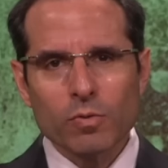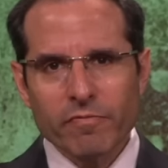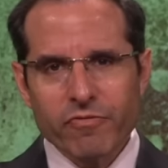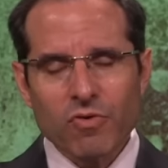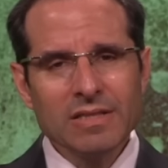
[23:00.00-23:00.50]

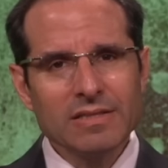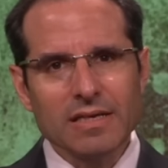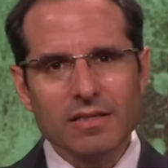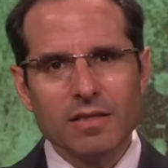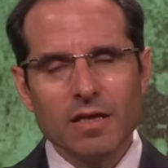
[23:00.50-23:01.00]

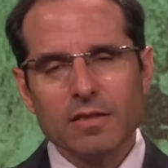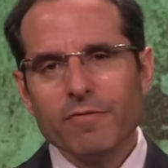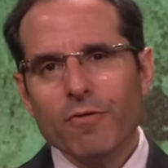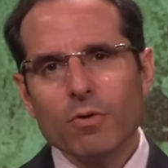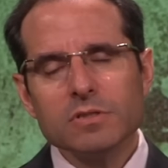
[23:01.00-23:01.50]
confronting the
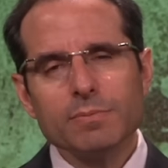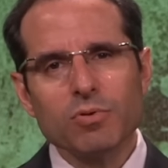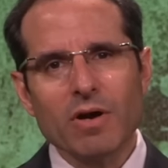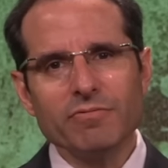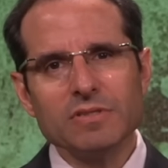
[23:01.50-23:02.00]
false
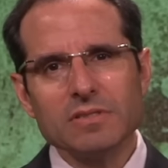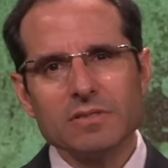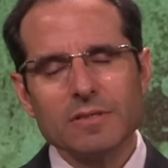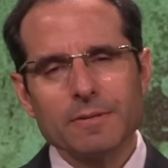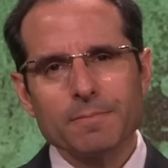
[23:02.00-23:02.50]
prophets.